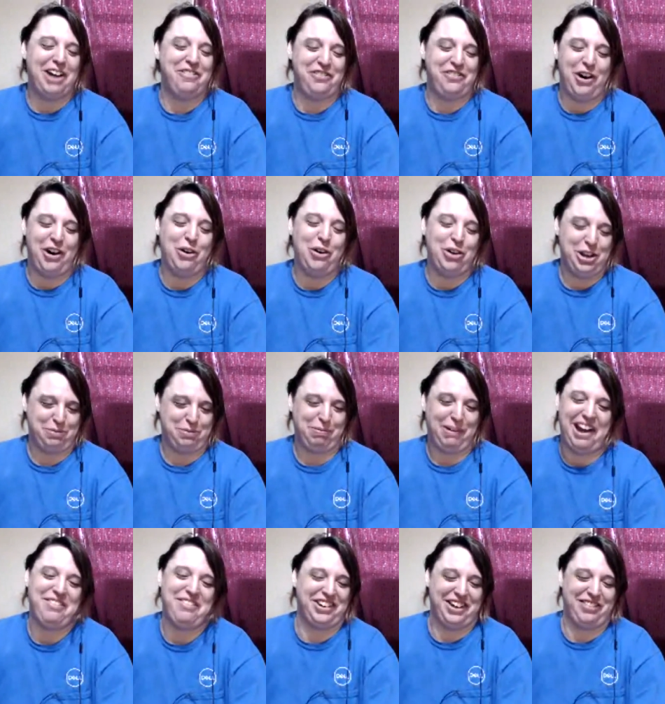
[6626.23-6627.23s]
phone is
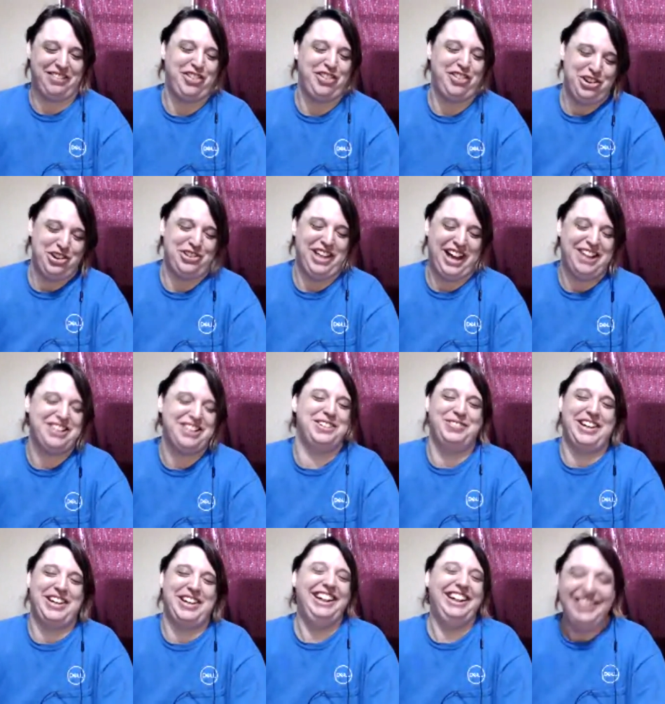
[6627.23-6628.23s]
brave enough to do that to
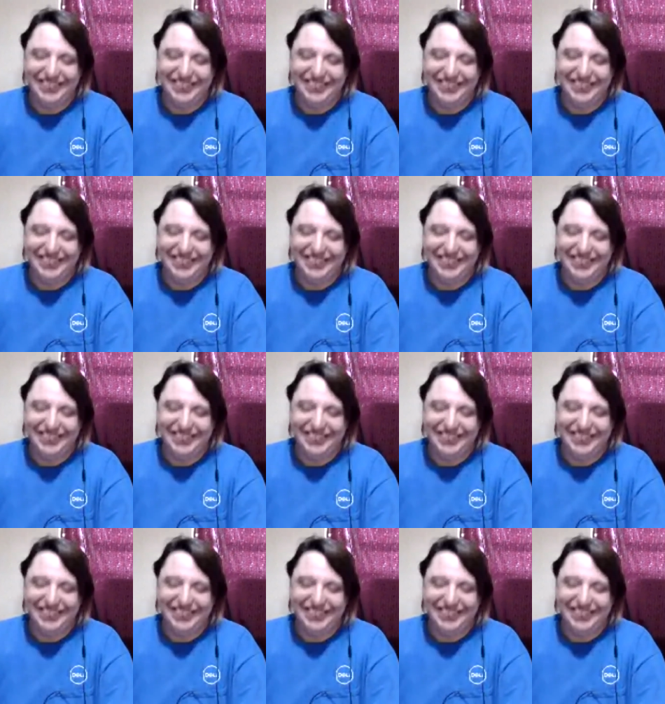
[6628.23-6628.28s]
me.